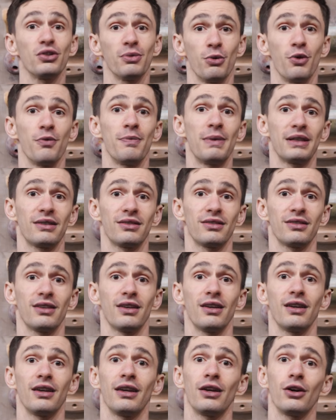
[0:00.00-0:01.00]
of
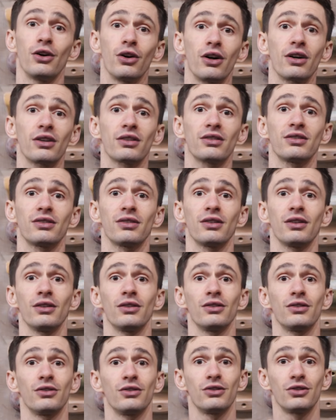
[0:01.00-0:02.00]
movements: heel hooks,
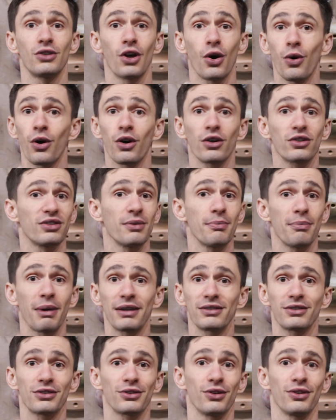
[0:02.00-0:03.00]
toe hooks and
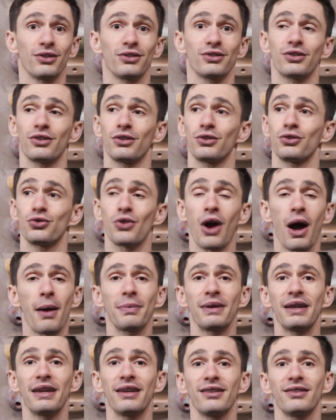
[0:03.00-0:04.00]
bicycles,
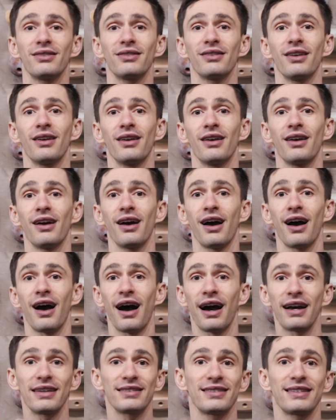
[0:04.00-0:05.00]
drop knees,
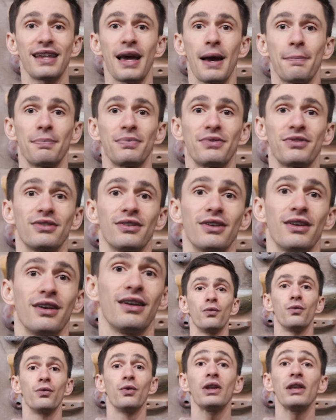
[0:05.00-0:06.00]
high steps.
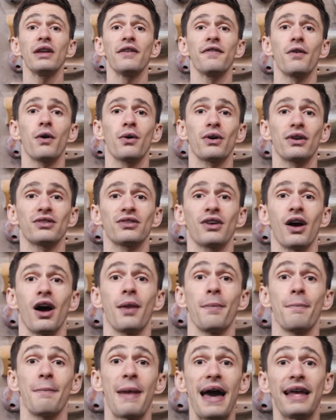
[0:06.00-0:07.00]
Really focus
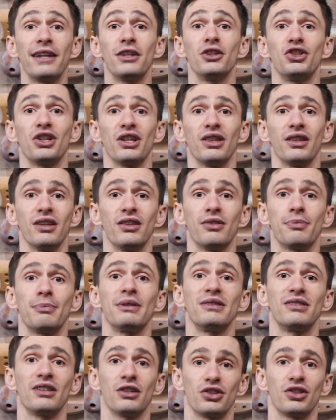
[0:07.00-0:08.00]
on managing these
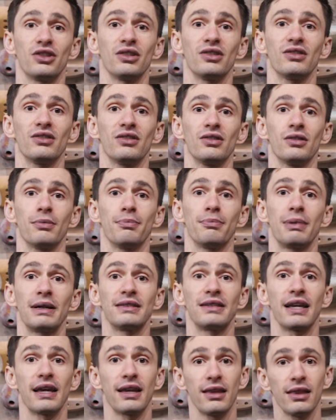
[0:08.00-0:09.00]
positions by
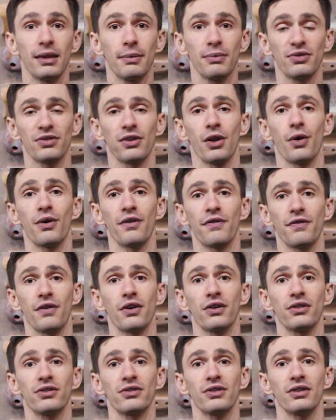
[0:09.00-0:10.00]
taking them slow at
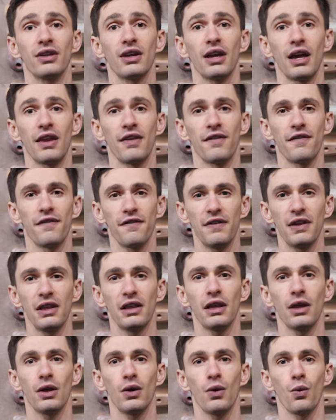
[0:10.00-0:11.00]
first and
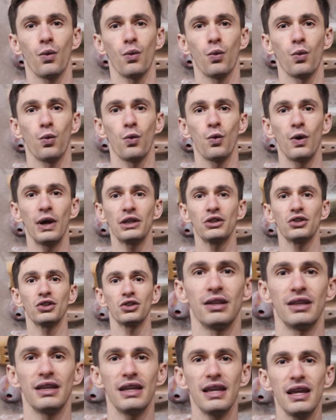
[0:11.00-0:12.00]
feeling
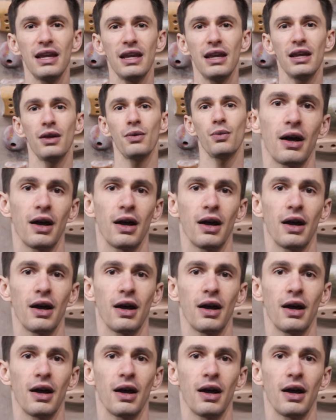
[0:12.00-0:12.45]
which knee,